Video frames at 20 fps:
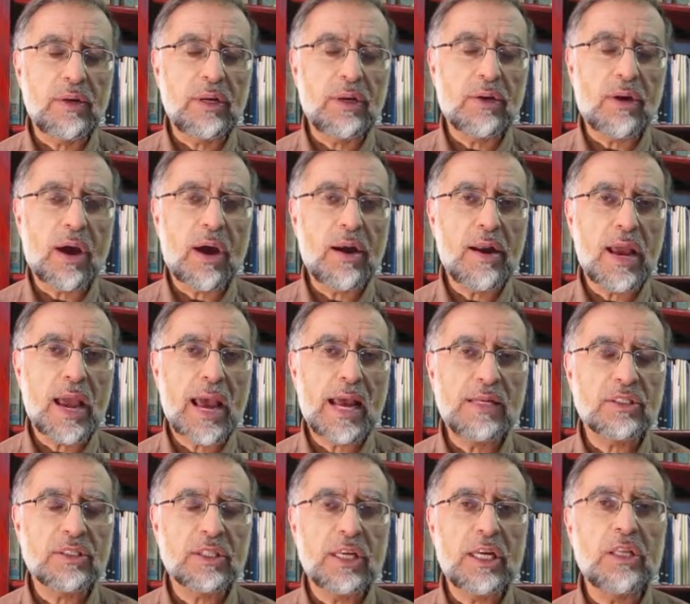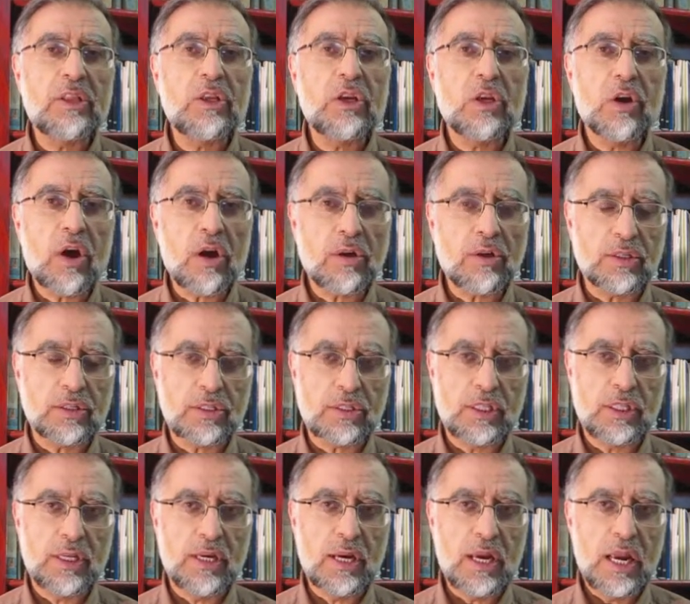Iran as a theocracy.